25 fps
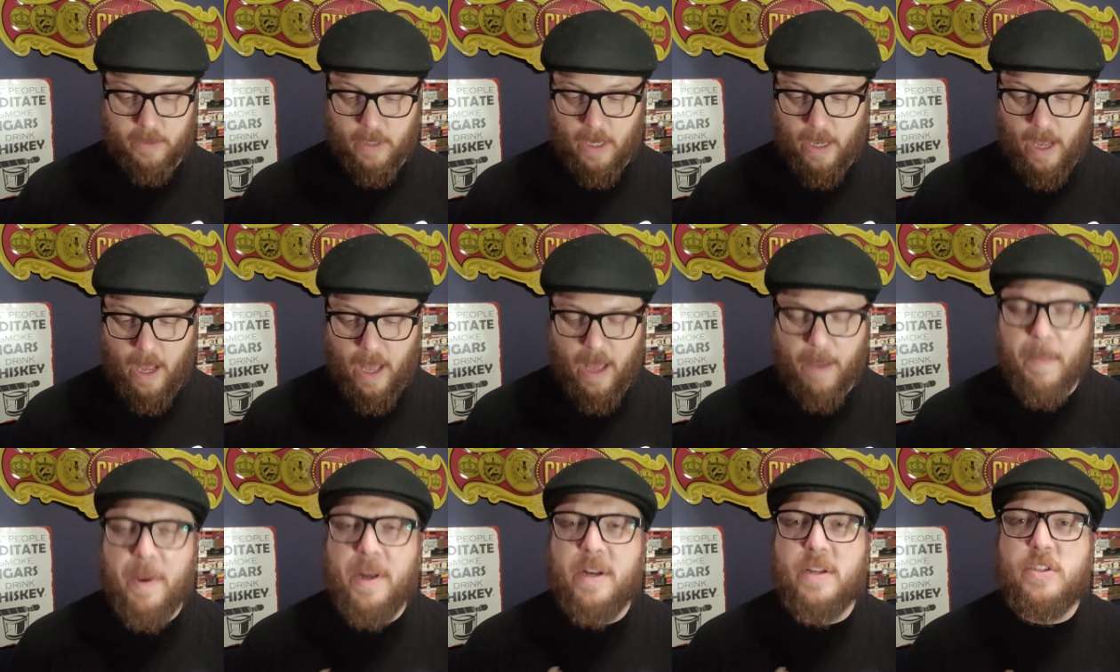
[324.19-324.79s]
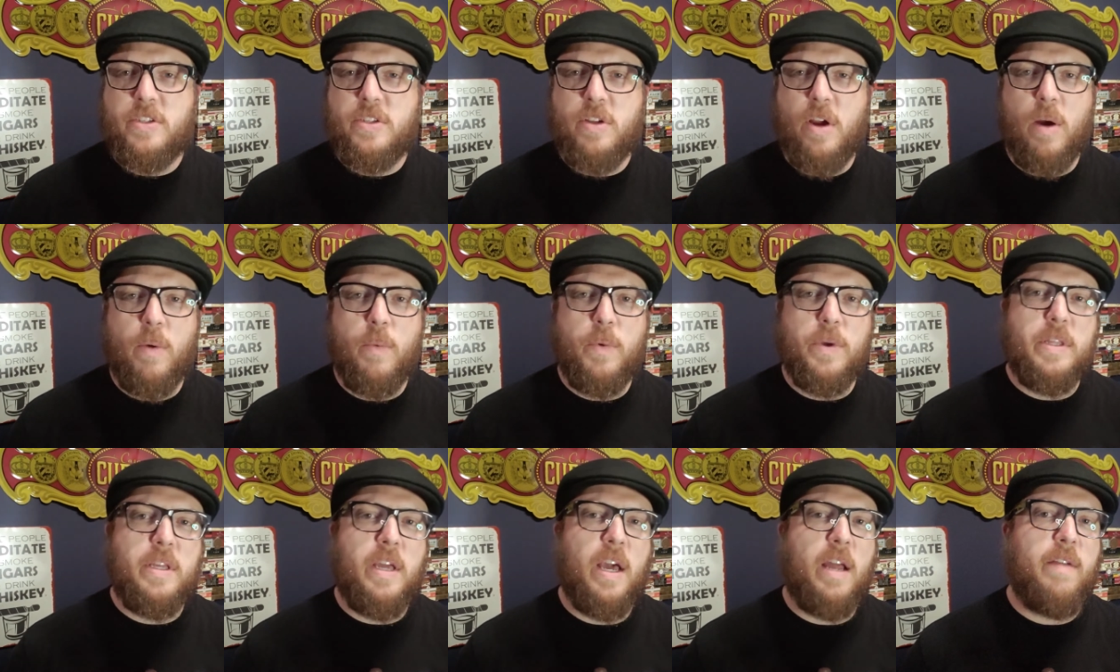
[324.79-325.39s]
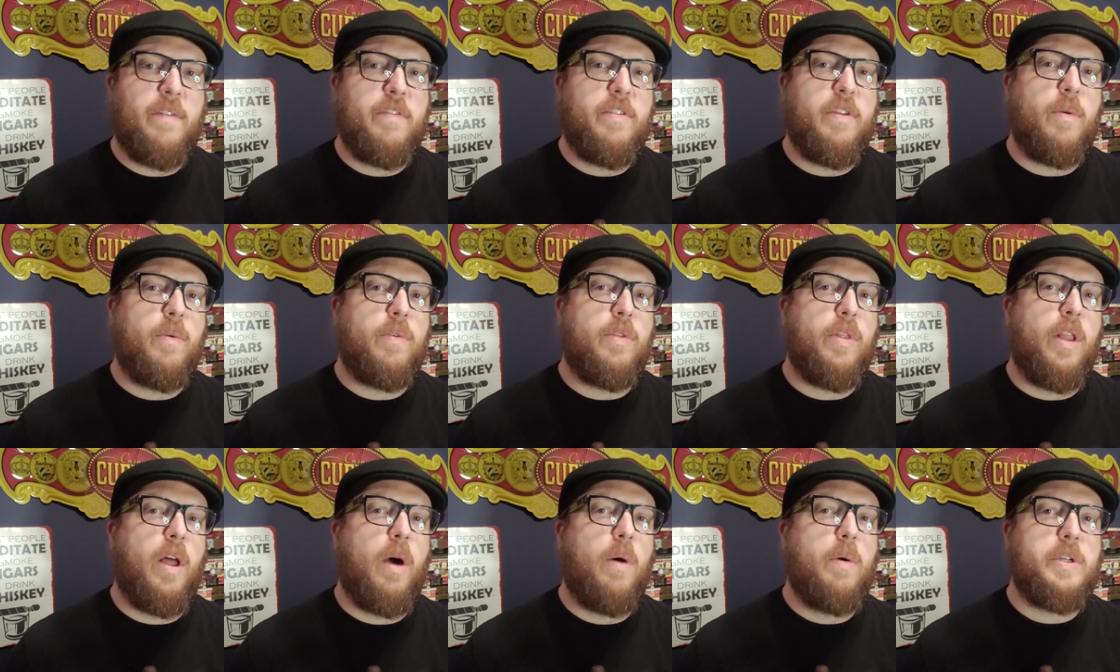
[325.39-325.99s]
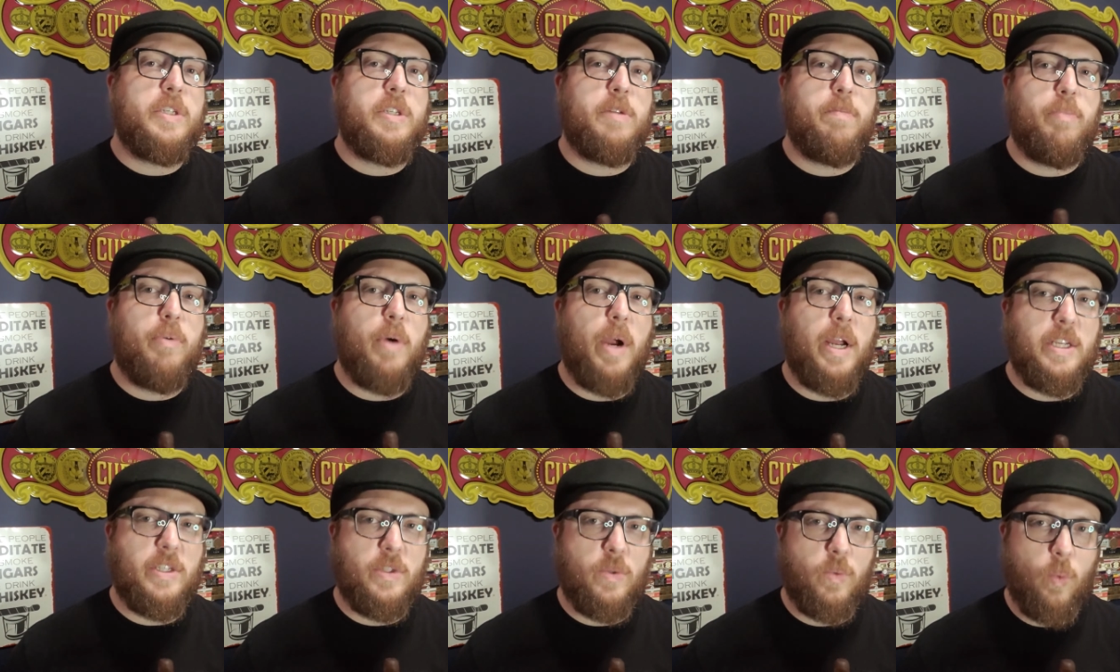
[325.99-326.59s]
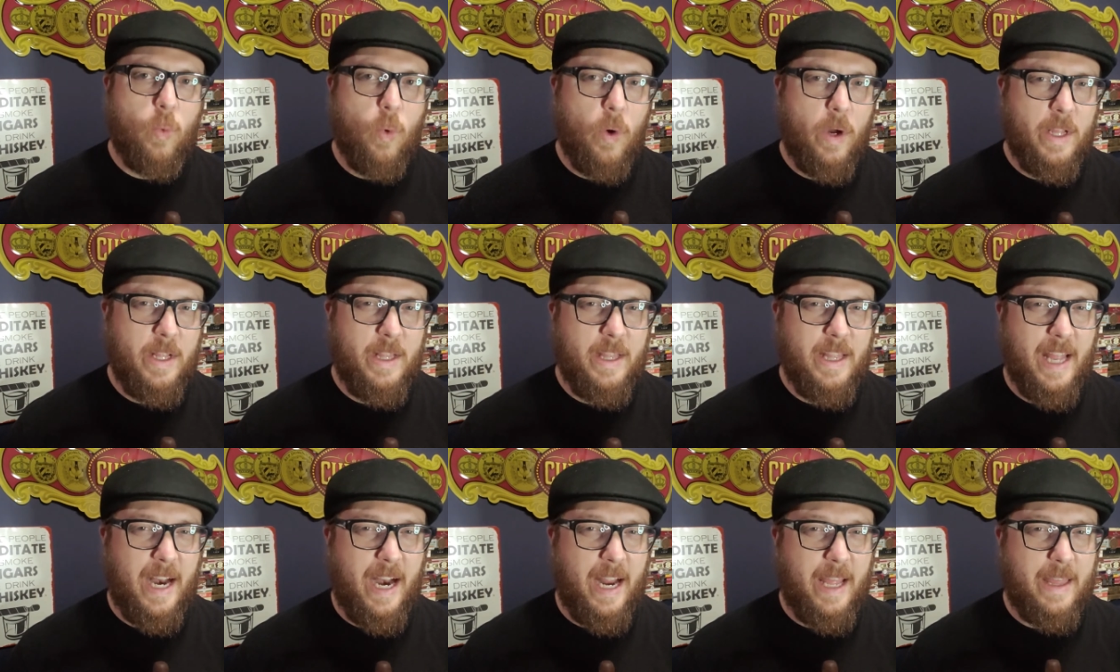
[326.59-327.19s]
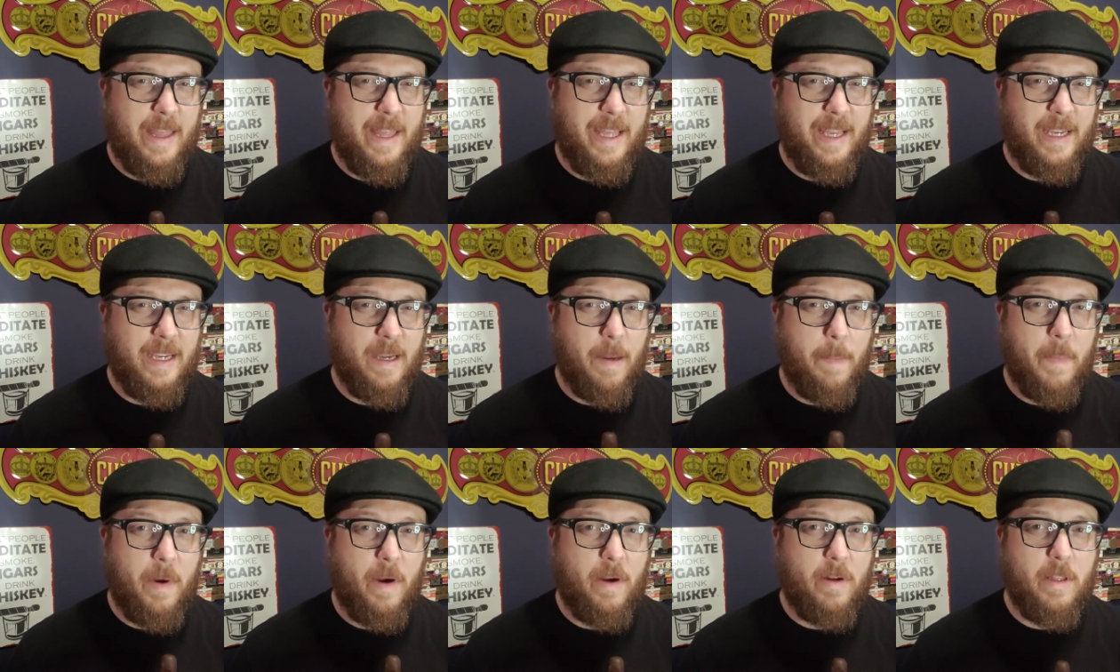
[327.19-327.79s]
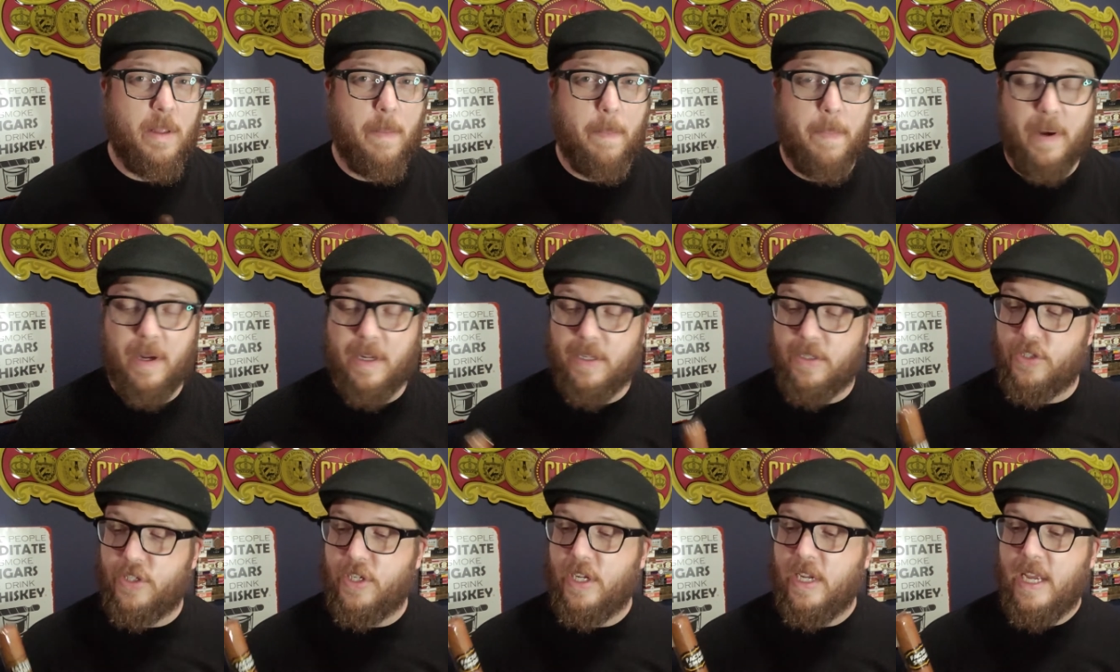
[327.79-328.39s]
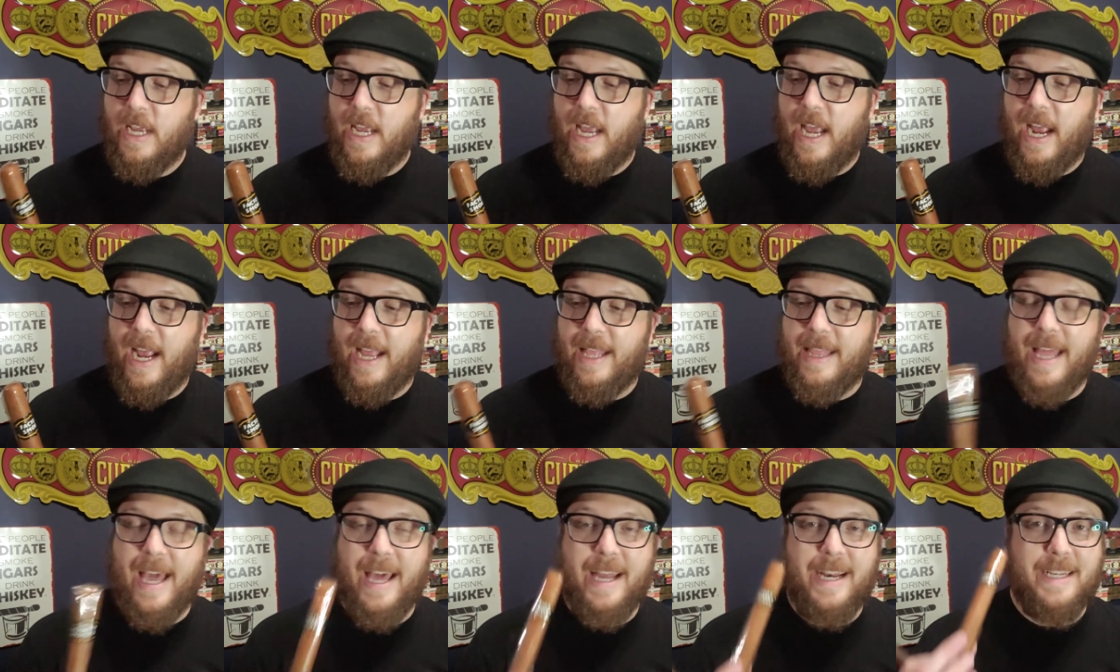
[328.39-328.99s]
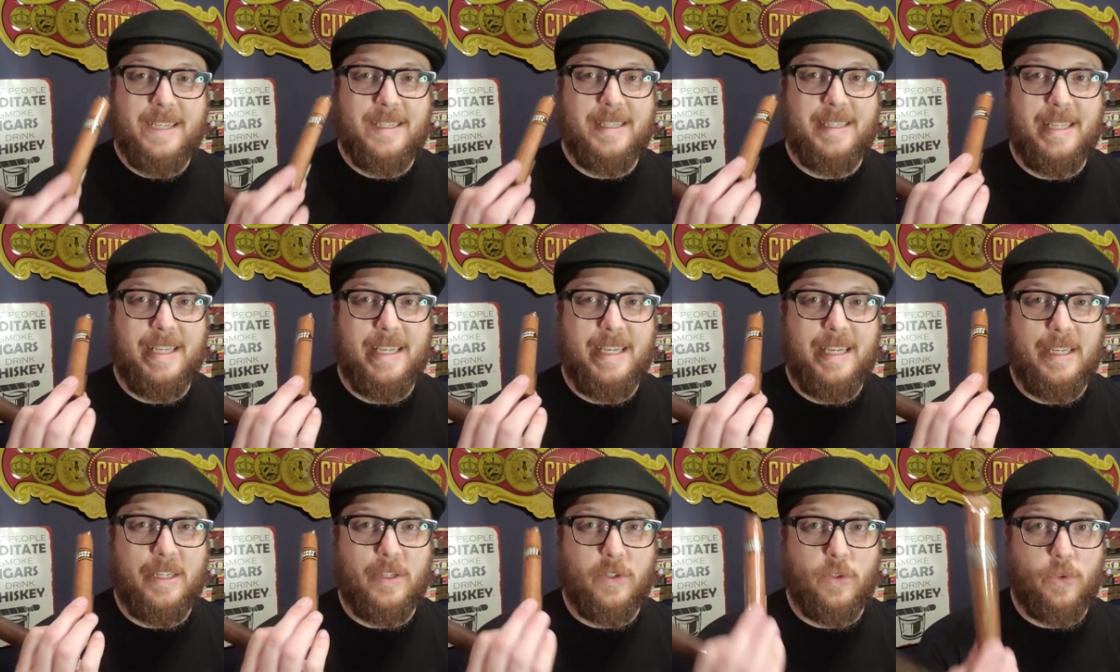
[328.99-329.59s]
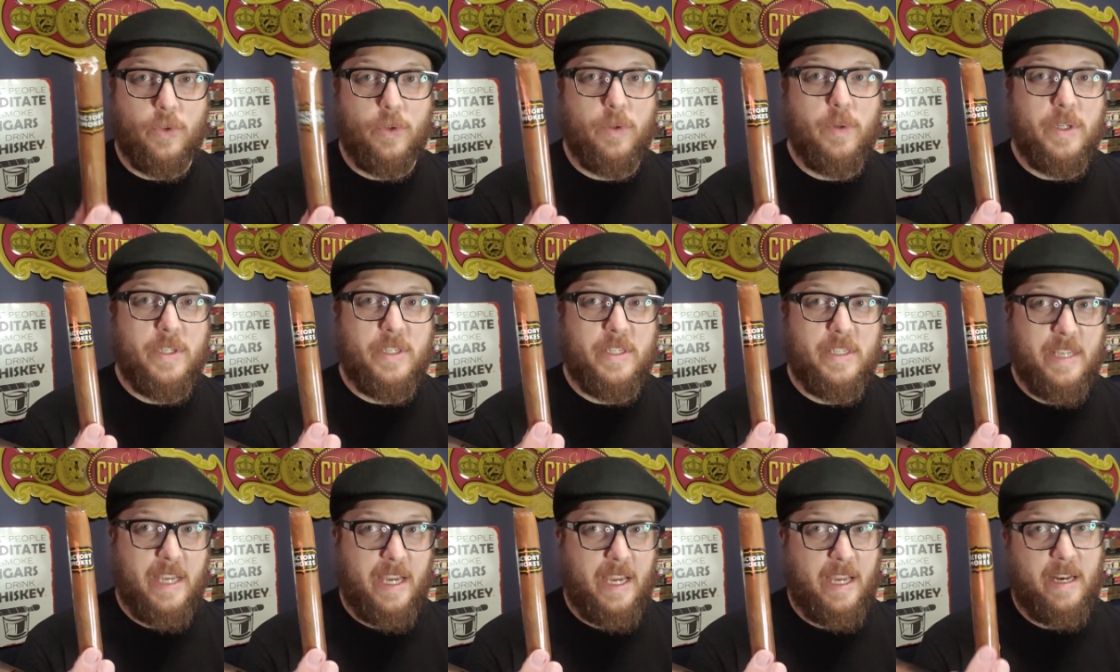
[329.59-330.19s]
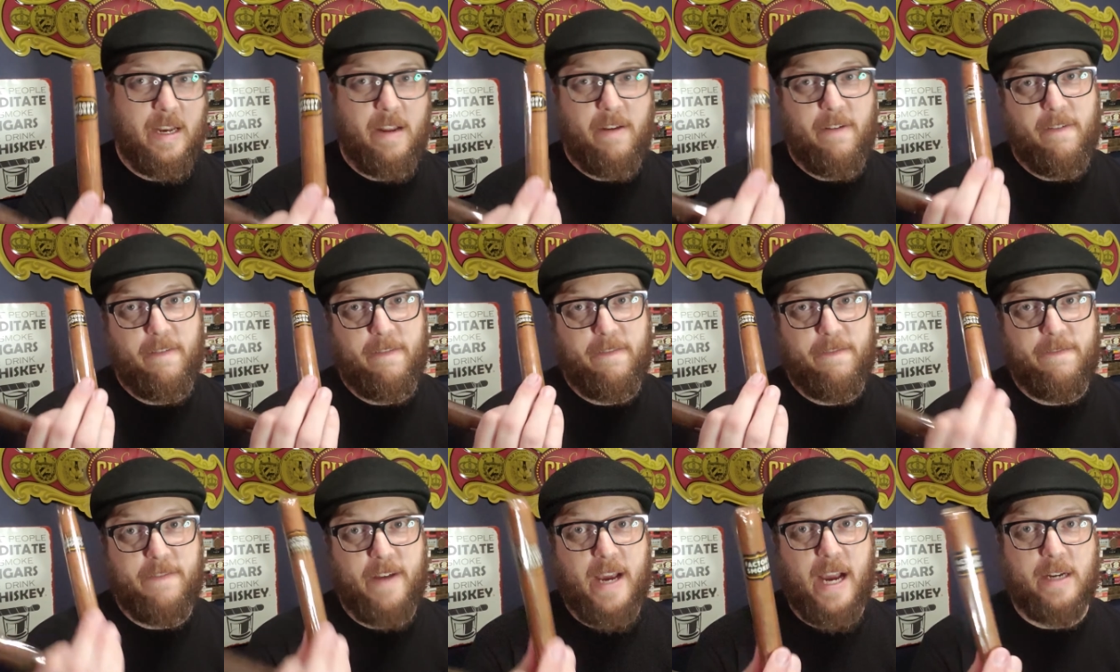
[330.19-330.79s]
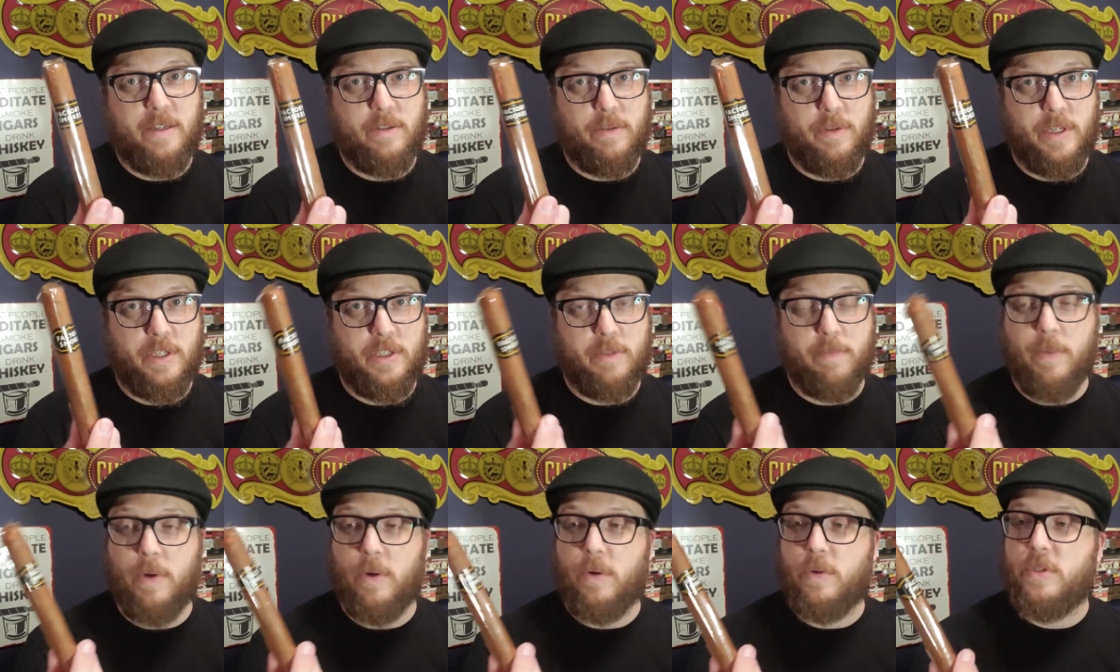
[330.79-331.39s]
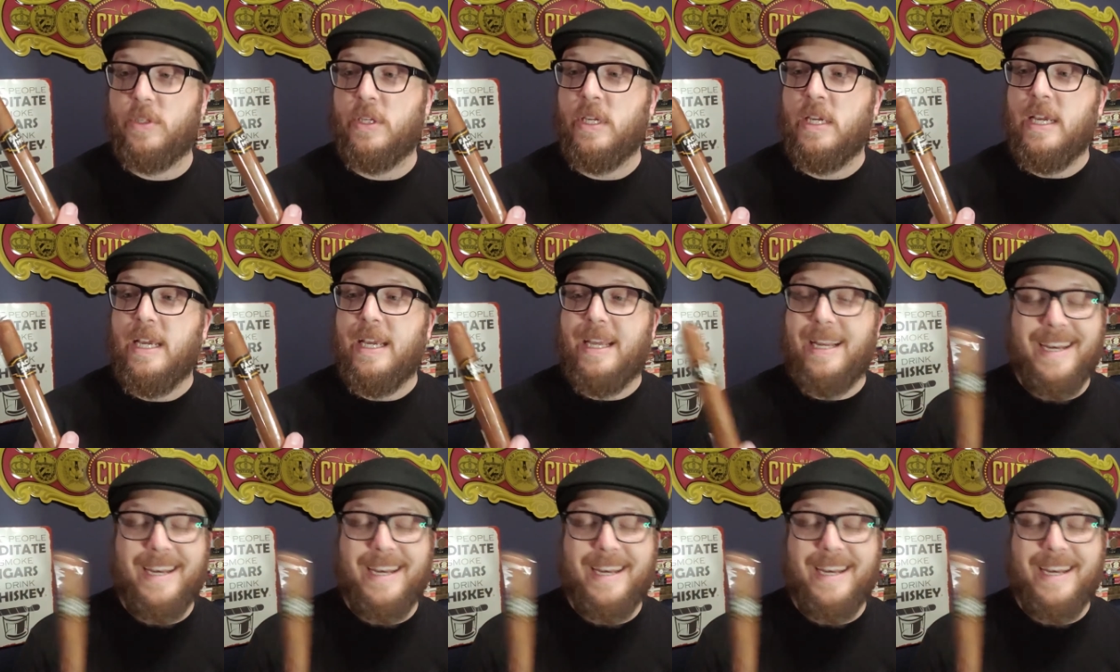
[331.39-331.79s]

I'm going to start with kind of the lowest priced one that I think among the bunch, and that is the Drew Estate Factory Smokes.